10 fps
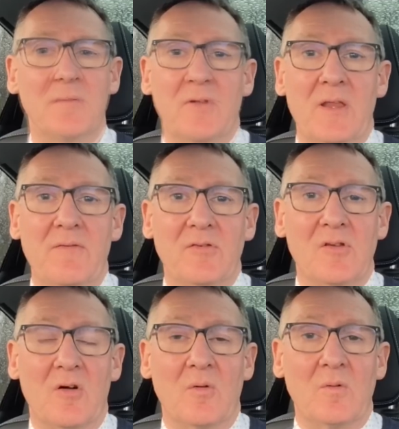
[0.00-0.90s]
The Leaf has
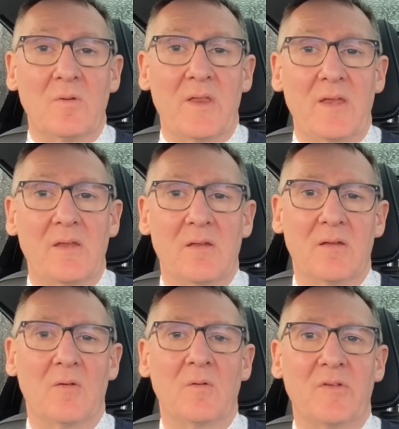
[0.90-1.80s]
got all the
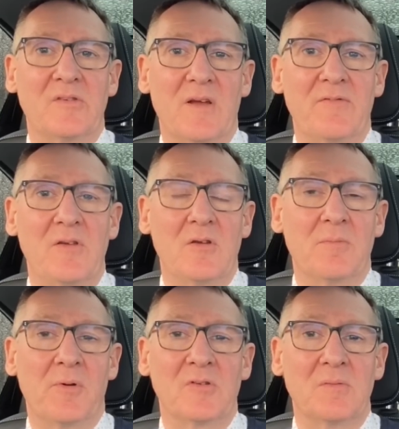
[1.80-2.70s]
stuff you
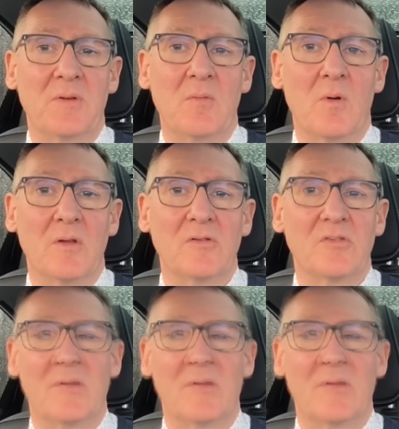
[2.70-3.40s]
could possibly want.